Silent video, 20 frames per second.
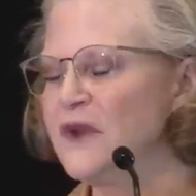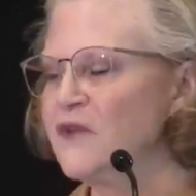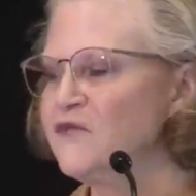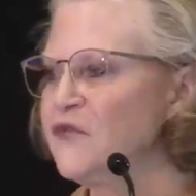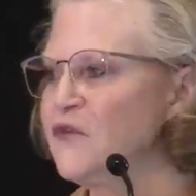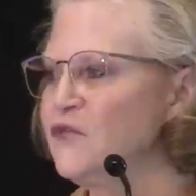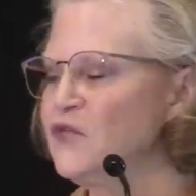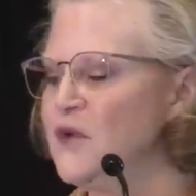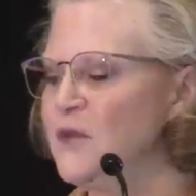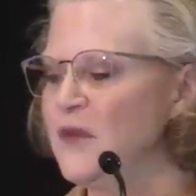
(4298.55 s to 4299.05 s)
and
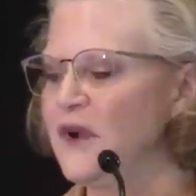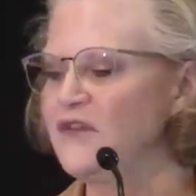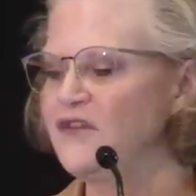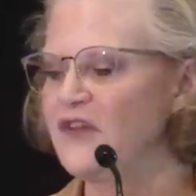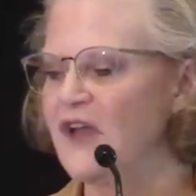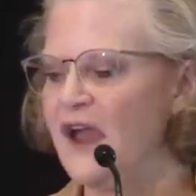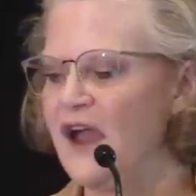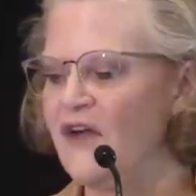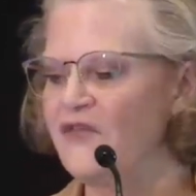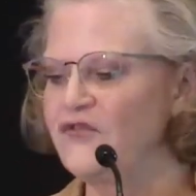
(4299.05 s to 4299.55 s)
for 3 months
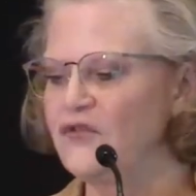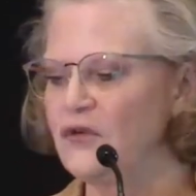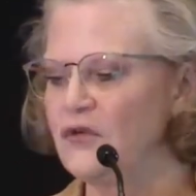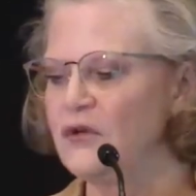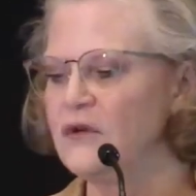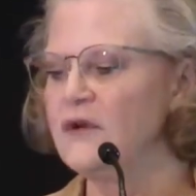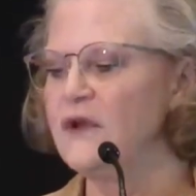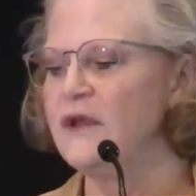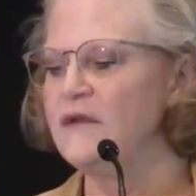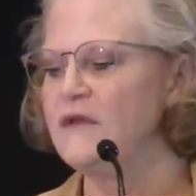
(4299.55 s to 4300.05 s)

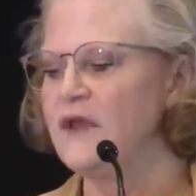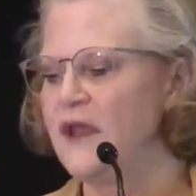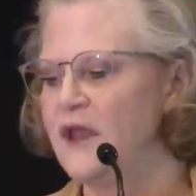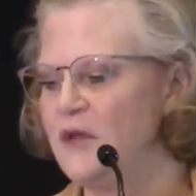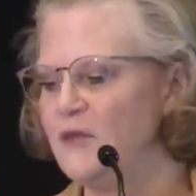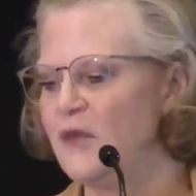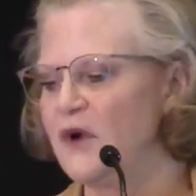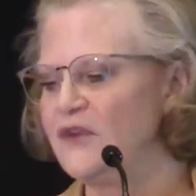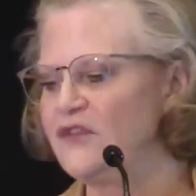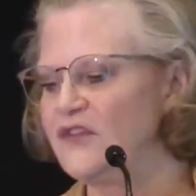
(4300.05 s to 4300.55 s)
after and
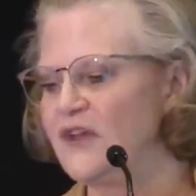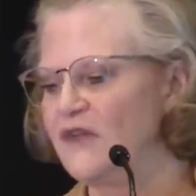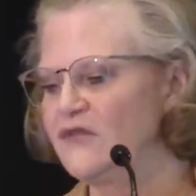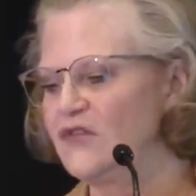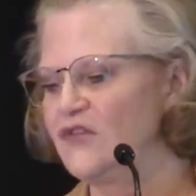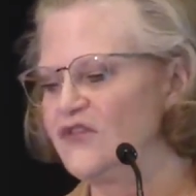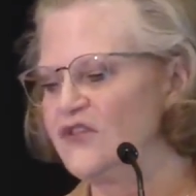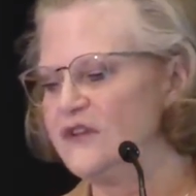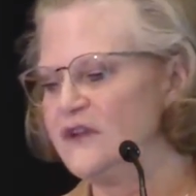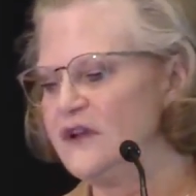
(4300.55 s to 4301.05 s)
8 months
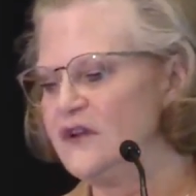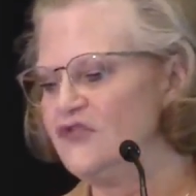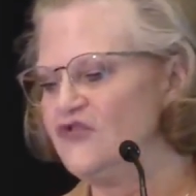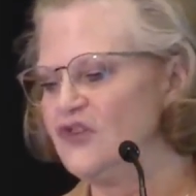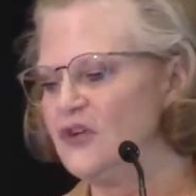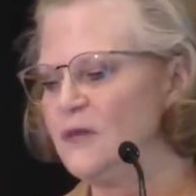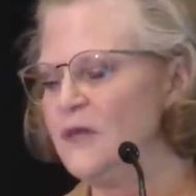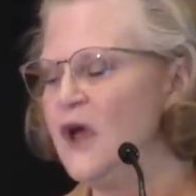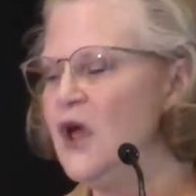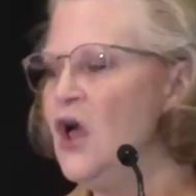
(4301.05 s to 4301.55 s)
after
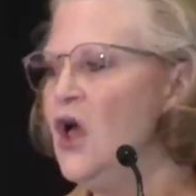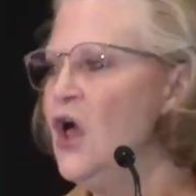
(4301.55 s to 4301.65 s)
sunitinib.